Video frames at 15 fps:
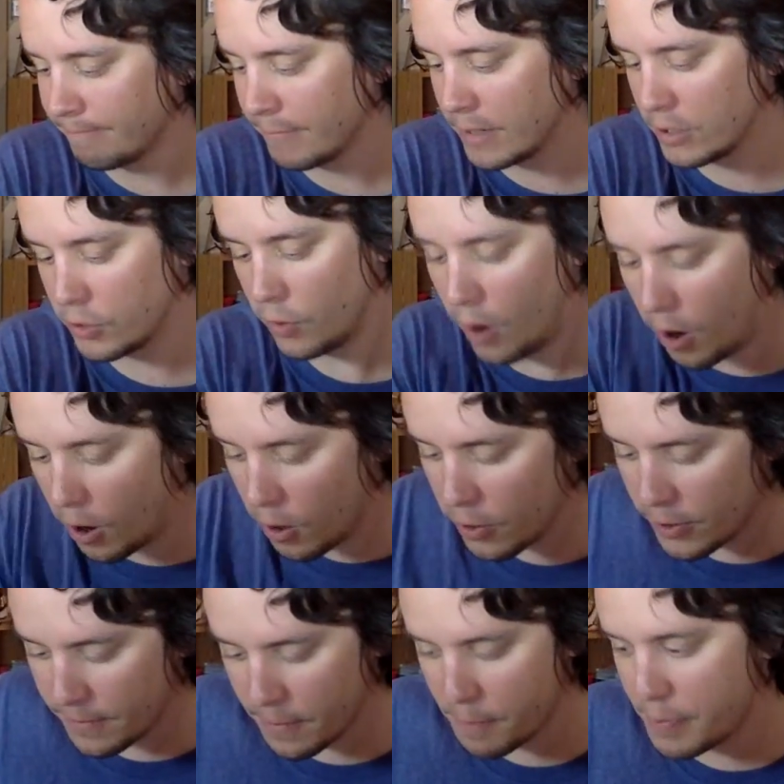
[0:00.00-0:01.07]
So all the
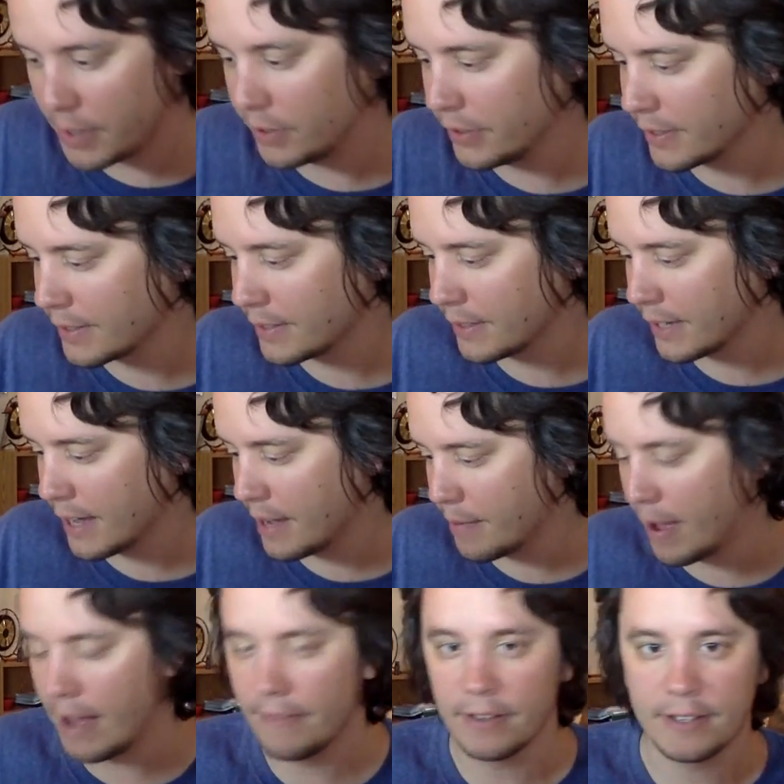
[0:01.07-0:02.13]
different buildings in the game
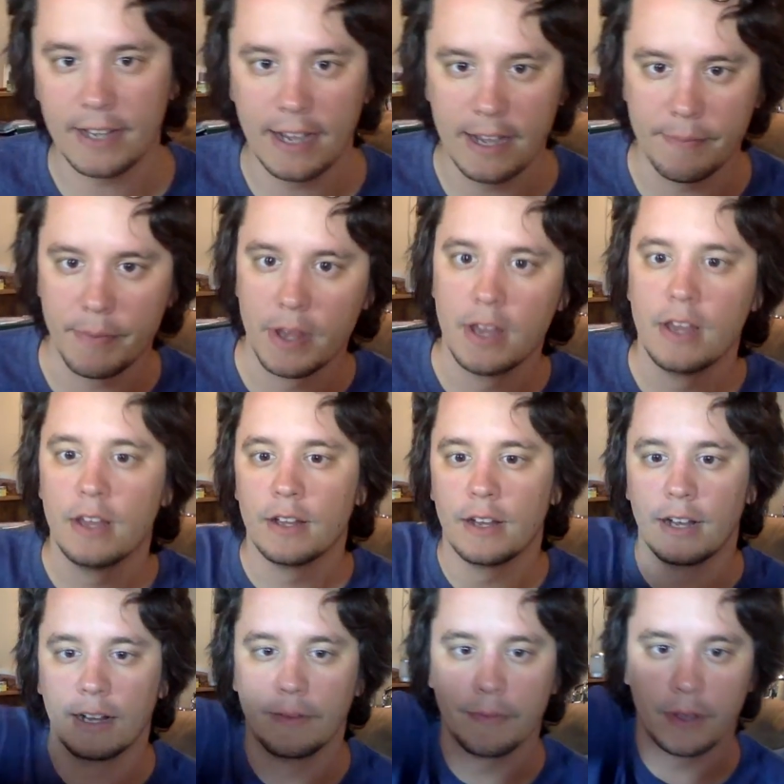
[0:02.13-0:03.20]
have a type.
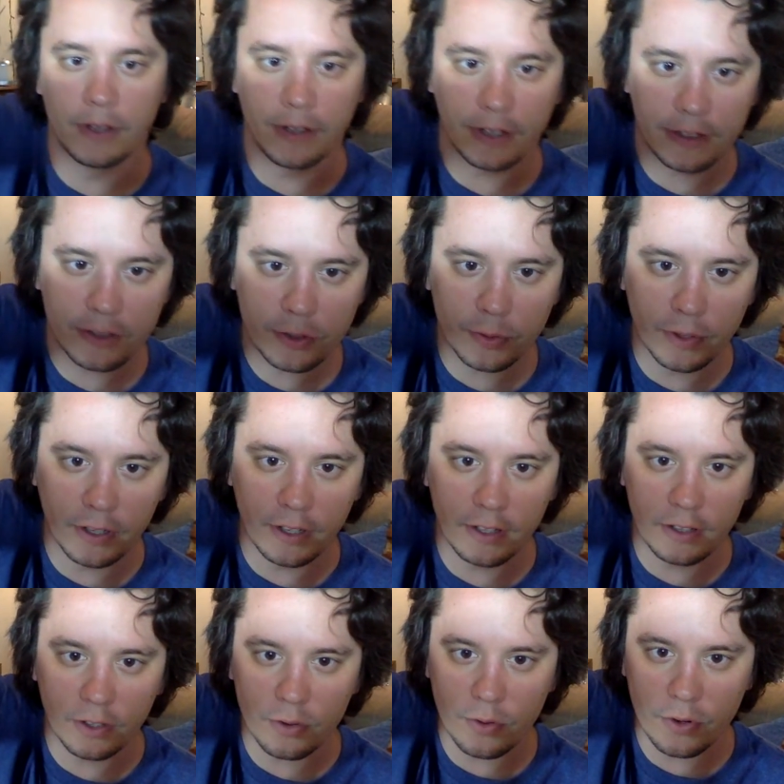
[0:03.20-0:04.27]
Like this one in
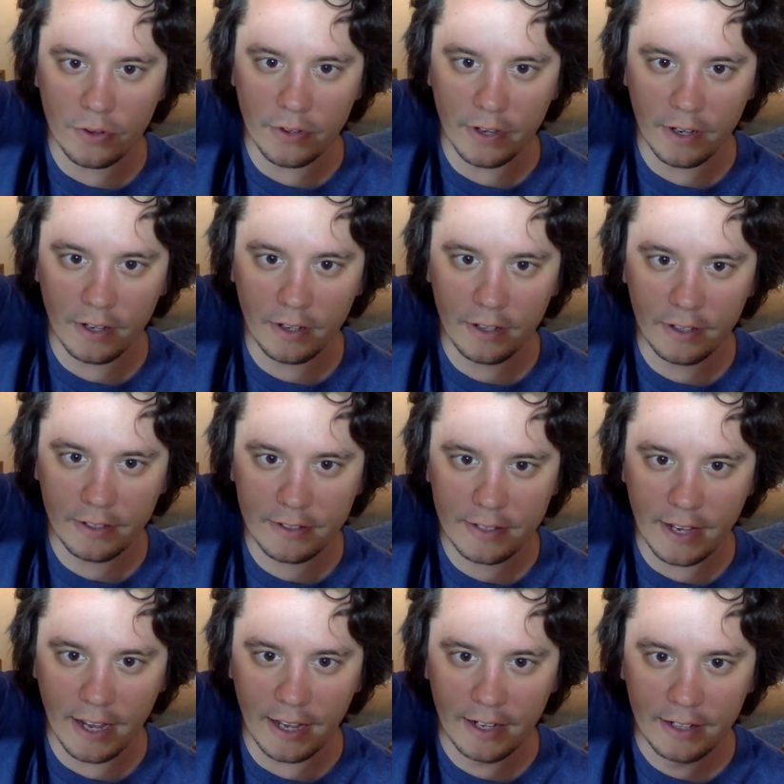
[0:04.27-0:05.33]
the corner there, it's
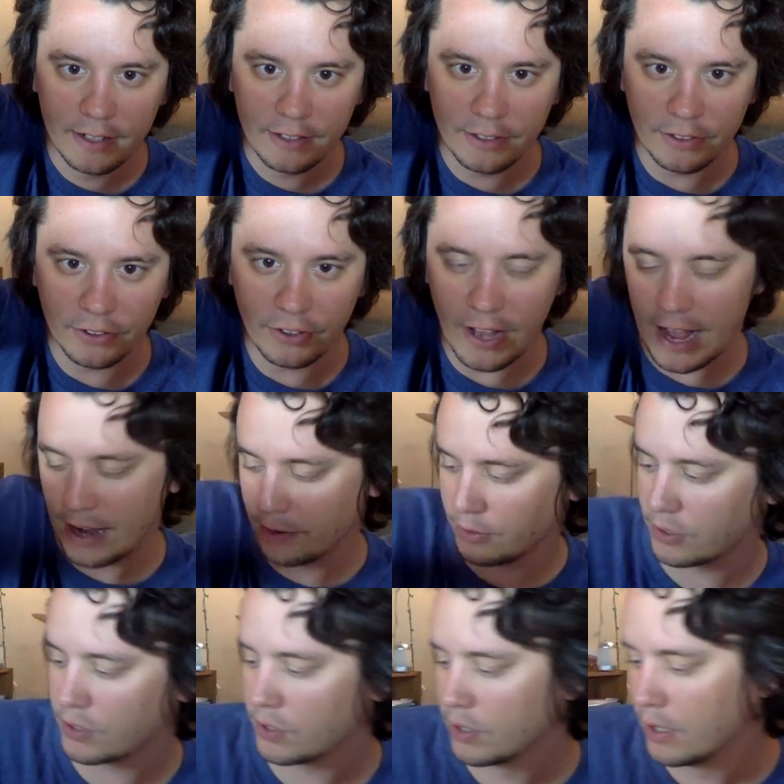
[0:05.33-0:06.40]
got the little
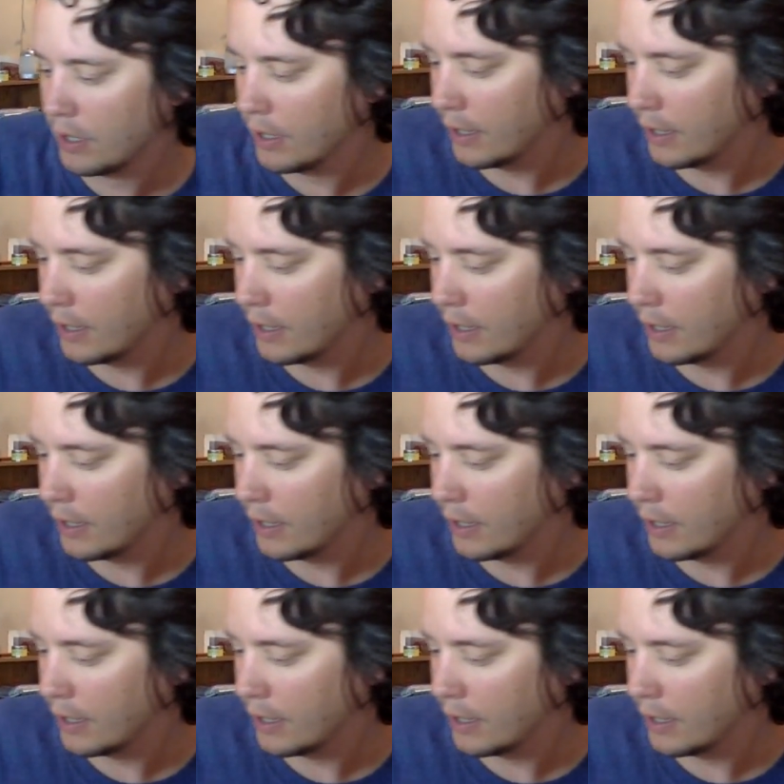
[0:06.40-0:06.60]
house.